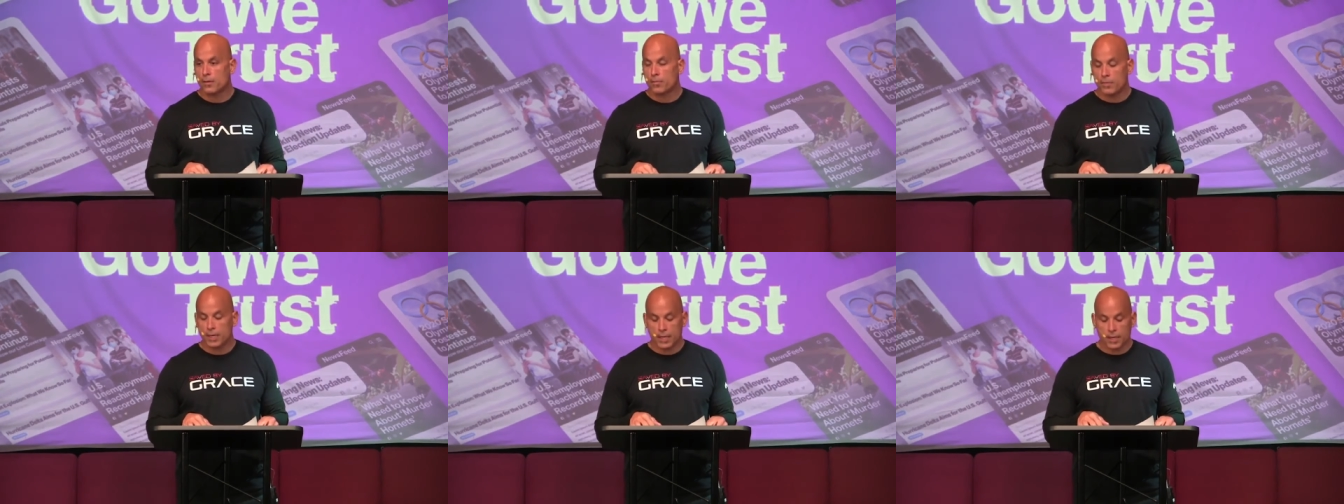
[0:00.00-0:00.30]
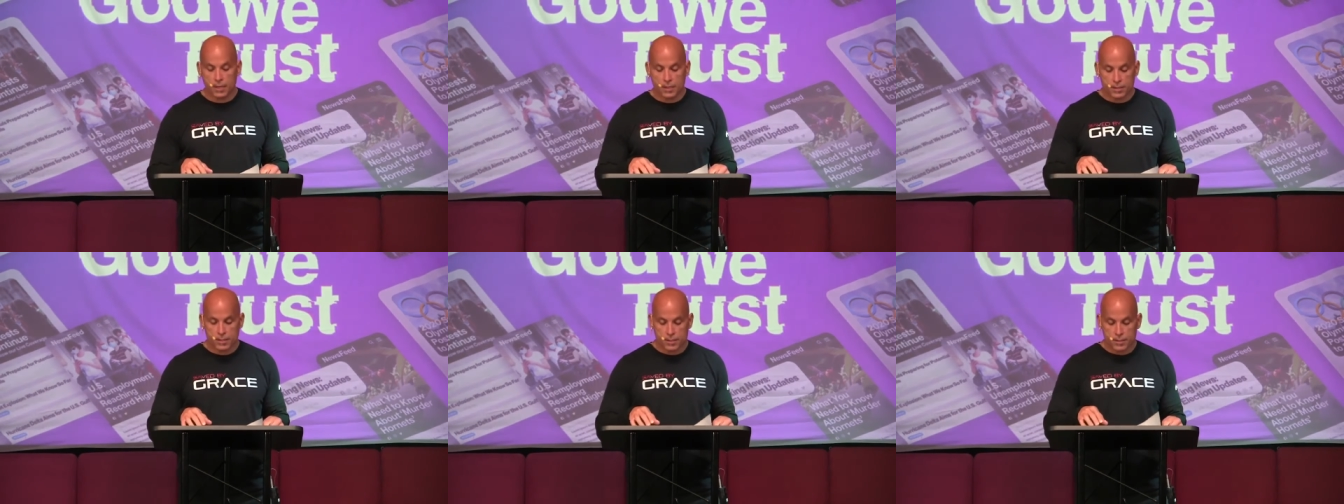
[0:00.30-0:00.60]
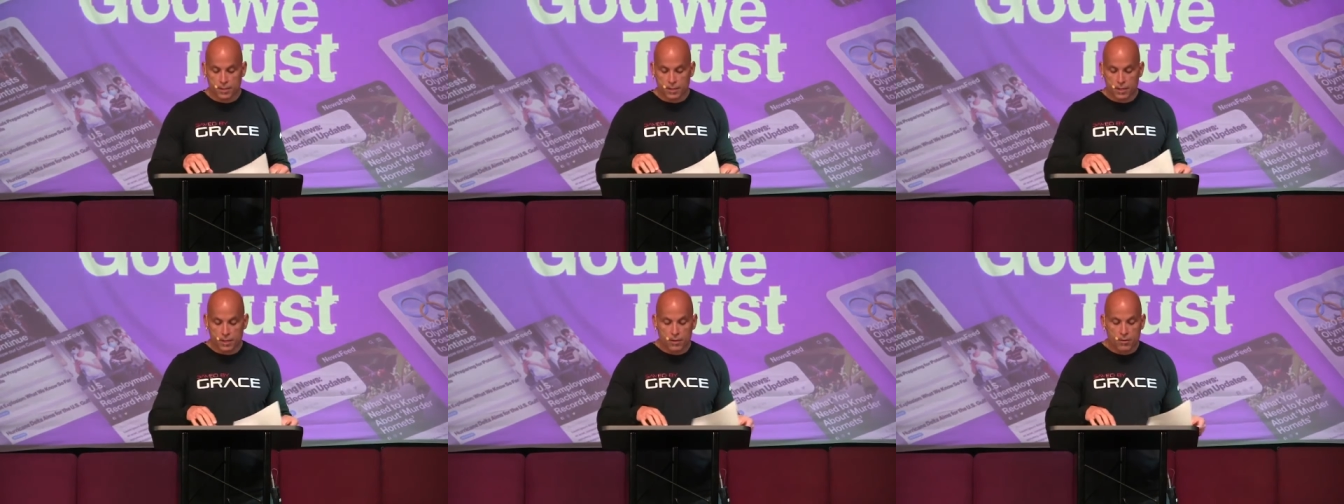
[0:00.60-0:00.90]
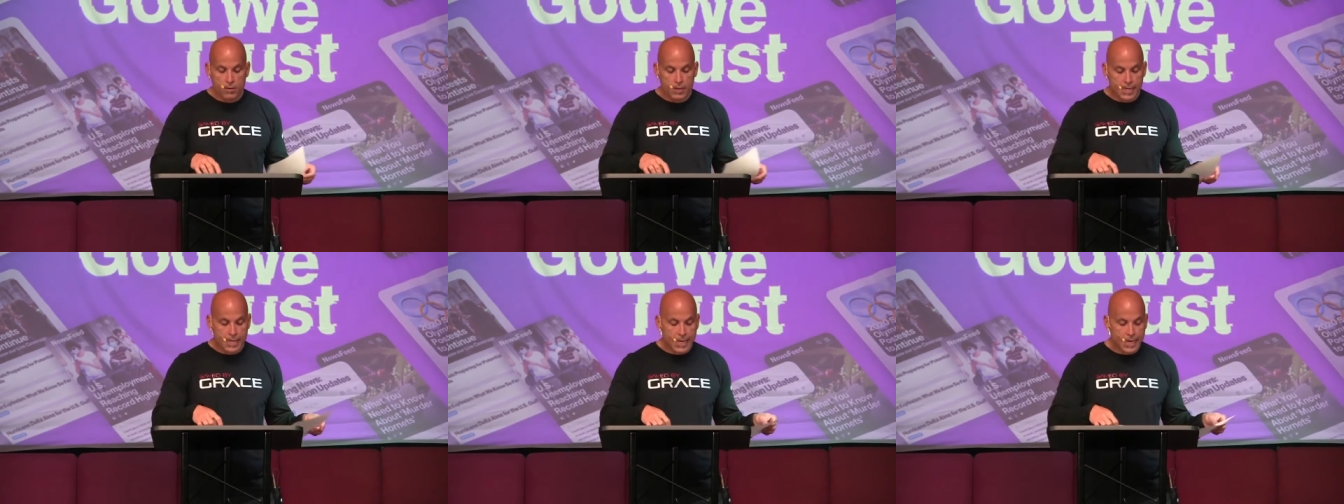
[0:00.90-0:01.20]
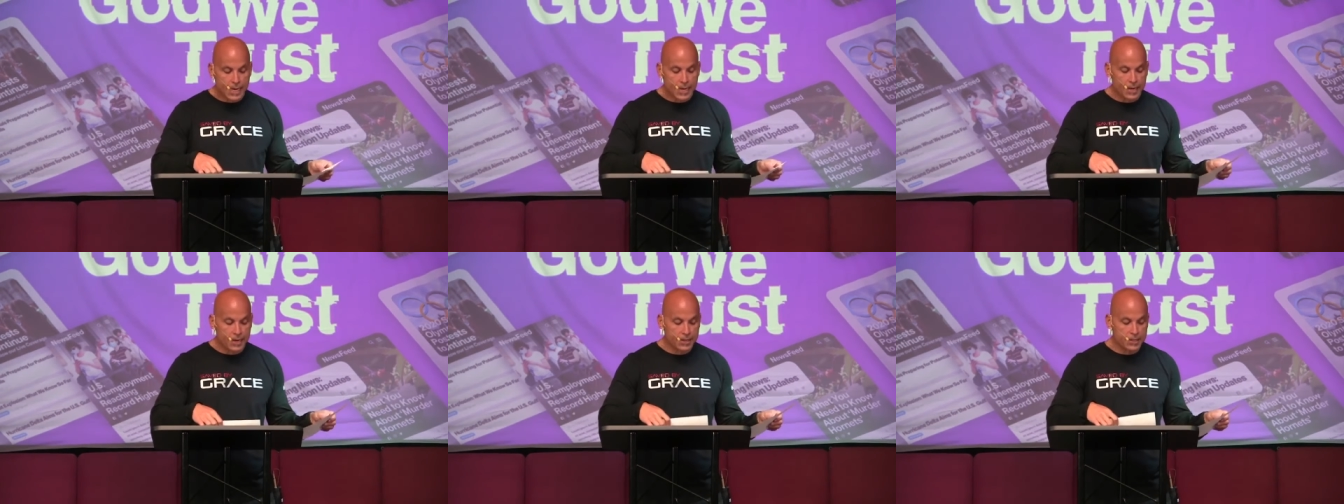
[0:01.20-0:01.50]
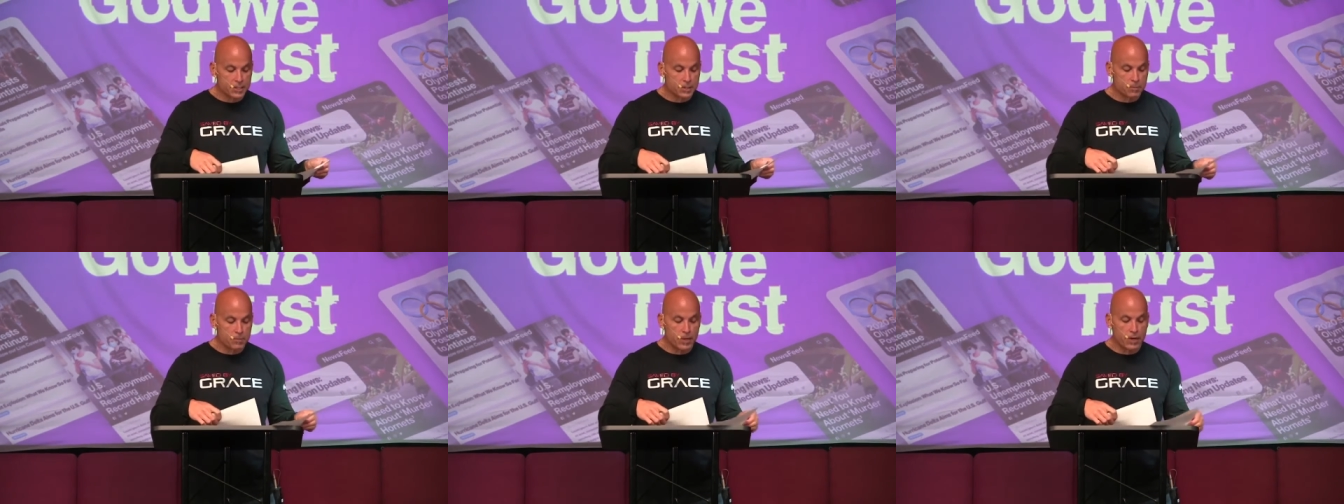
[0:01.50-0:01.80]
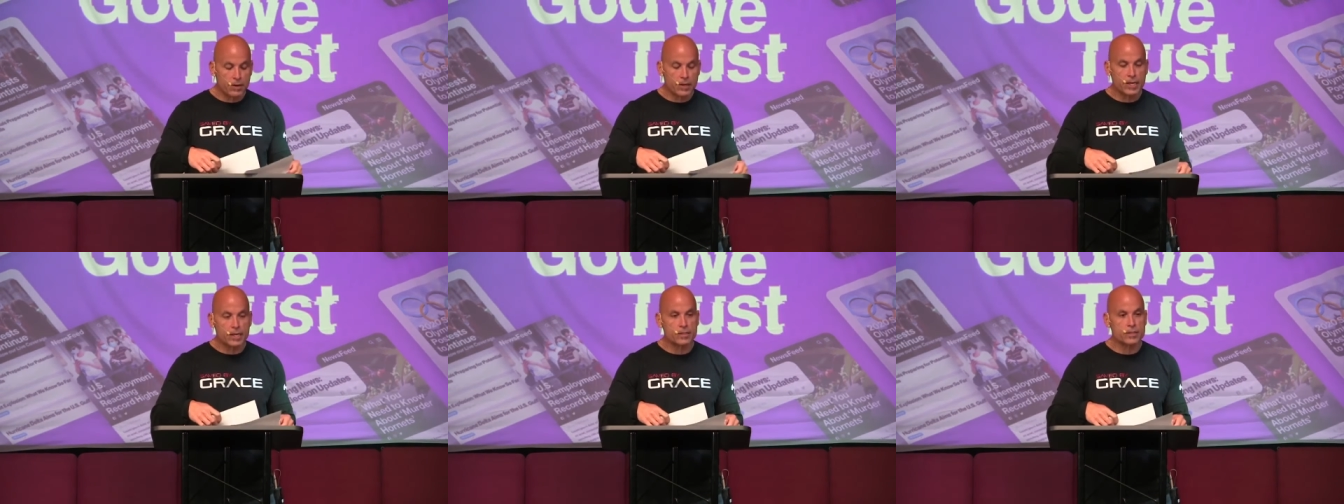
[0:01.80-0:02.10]
because you can't
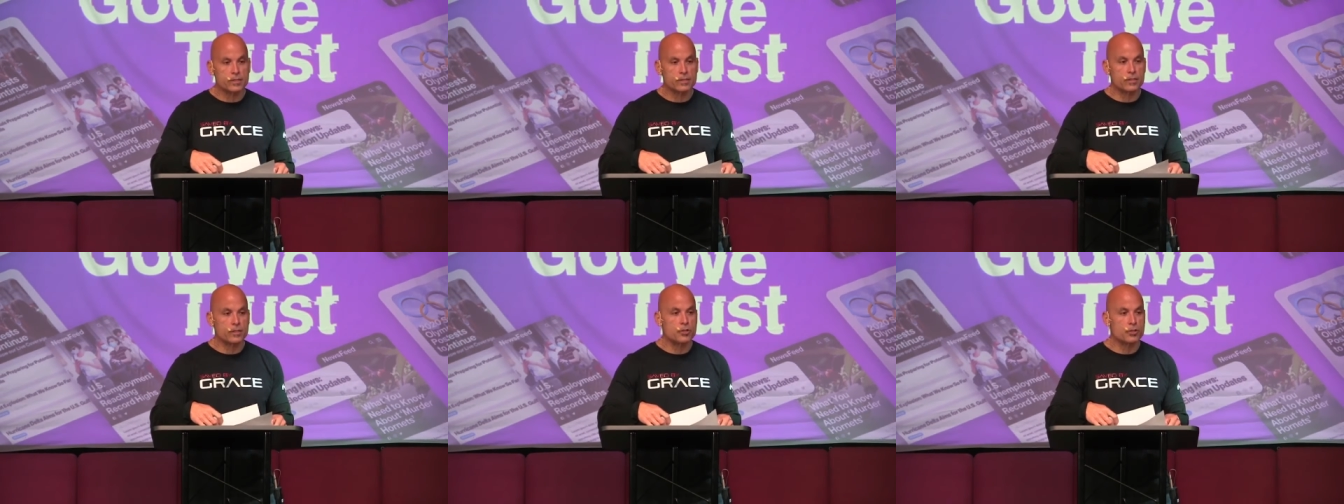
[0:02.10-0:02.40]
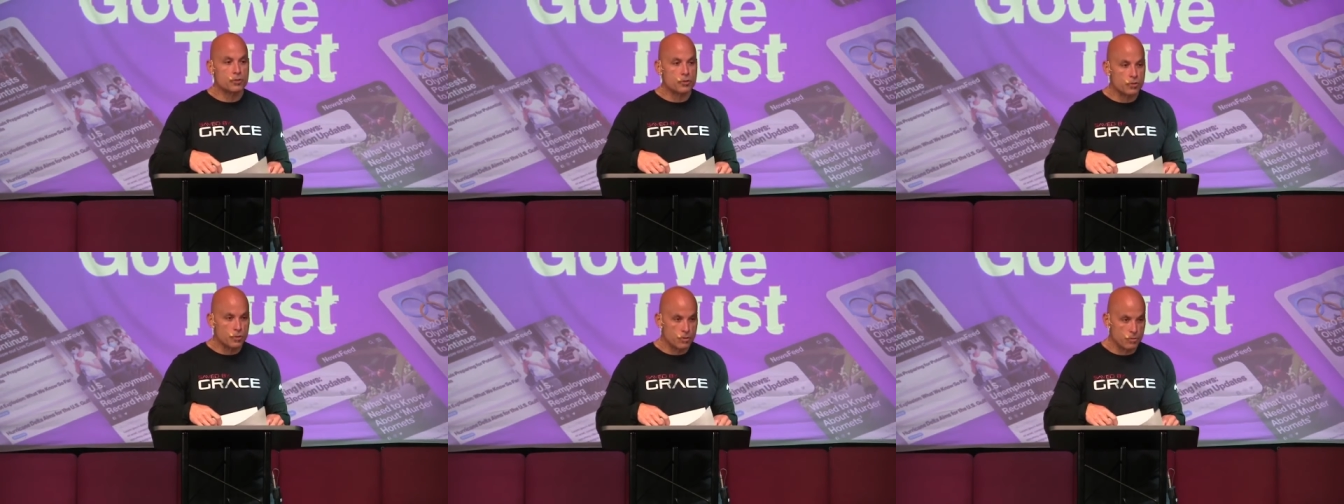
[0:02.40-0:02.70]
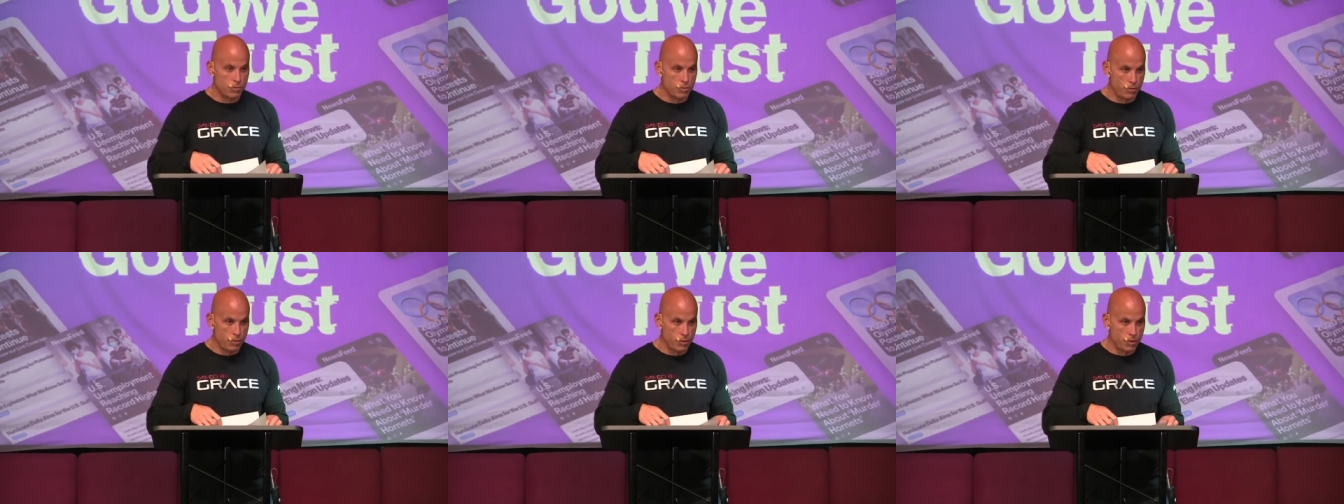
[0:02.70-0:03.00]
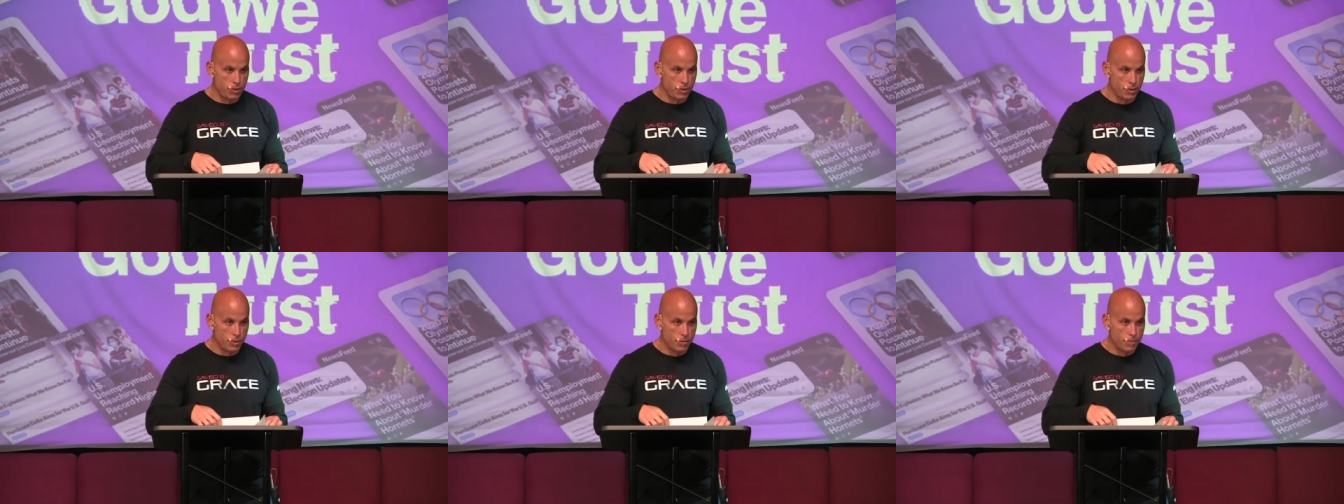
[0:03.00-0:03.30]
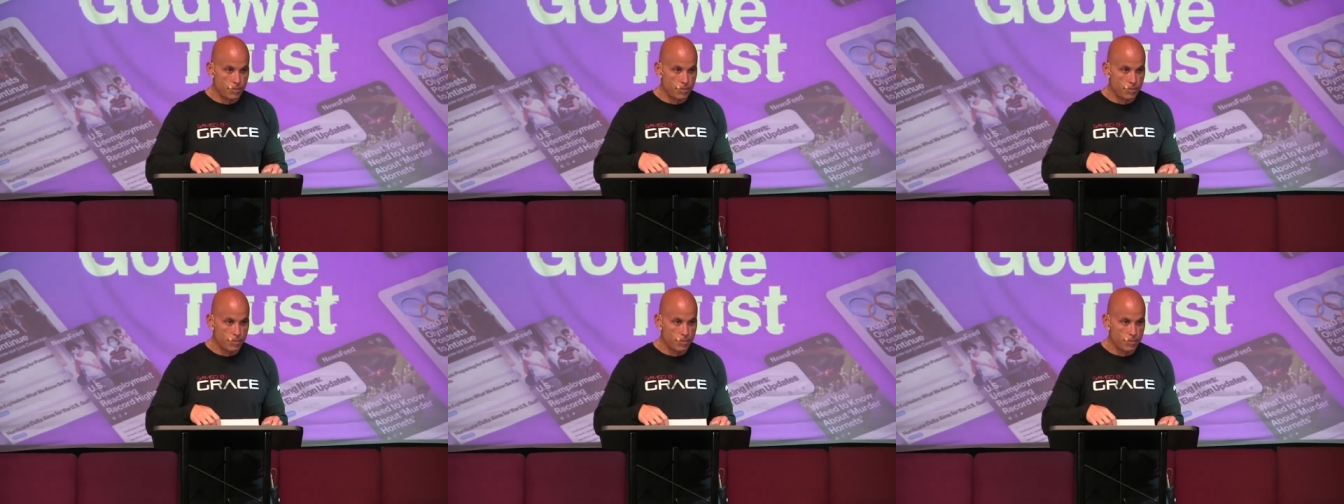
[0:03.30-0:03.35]
experience the truth